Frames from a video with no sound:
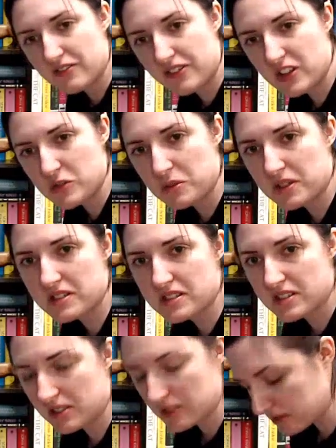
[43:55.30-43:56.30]
Facebook is
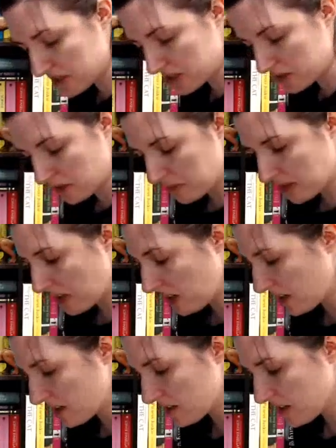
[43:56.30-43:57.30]
still only showing me
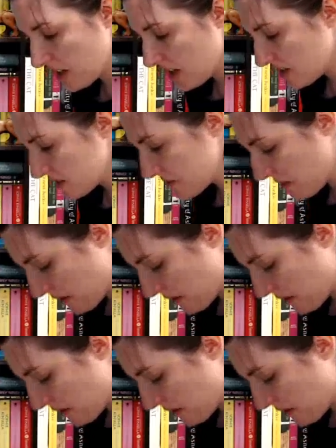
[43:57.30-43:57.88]
a small